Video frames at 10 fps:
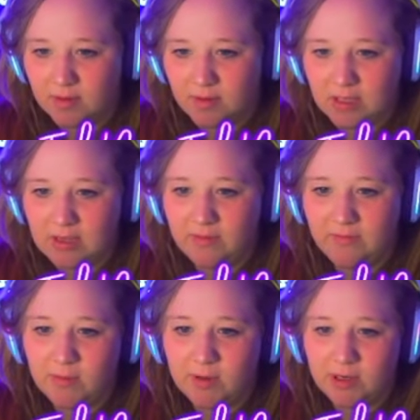Even if I
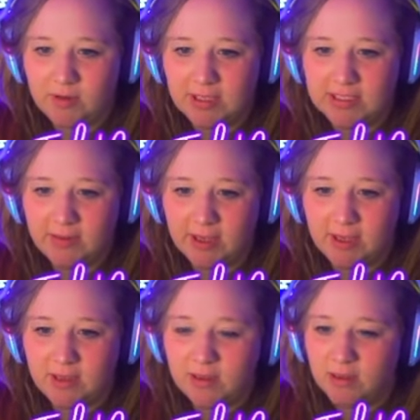want to do it this way.
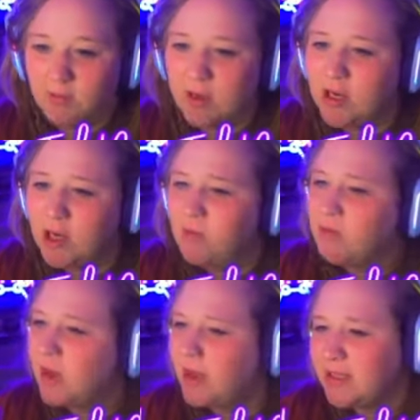Well, no,
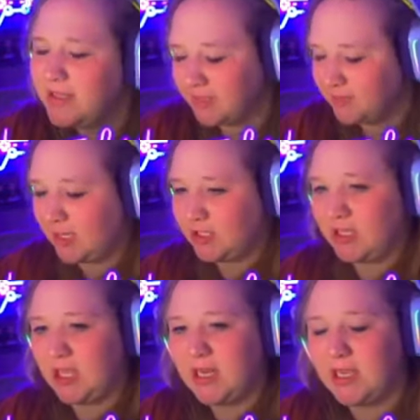I think Sims actually
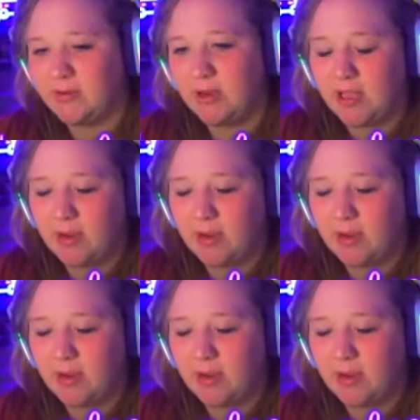can get around that